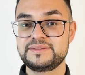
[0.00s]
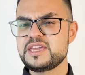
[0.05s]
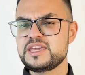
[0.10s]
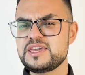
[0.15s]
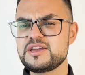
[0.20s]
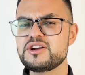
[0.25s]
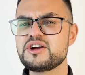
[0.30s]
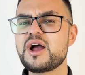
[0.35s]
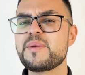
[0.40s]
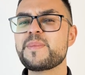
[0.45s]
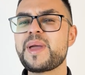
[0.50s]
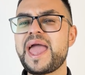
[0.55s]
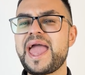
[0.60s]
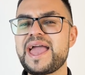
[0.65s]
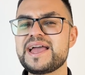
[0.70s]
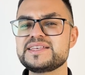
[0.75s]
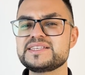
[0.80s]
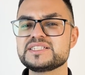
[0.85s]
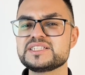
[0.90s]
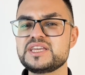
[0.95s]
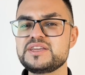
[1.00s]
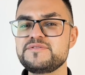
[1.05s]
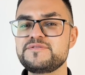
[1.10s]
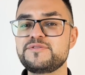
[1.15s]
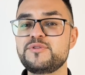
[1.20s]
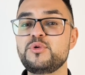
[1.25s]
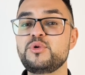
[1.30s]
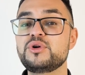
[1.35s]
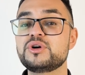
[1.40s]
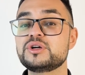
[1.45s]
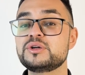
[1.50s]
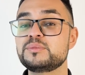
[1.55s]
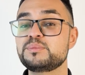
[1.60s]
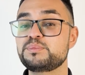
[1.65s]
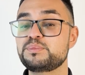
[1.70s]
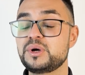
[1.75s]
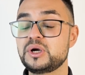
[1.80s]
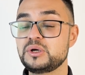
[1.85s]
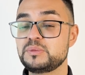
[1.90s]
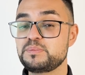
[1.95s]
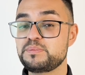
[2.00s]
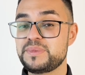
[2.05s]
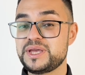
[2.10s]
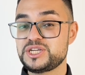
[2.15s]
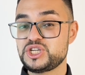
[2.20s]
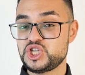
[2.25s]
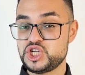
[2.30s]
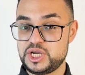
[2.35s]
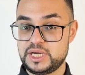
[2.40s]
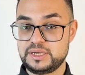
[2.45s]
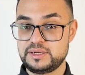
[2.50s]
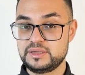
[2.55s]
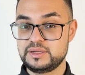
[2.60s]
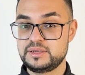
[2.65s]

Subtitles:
Here I'm asking for permission.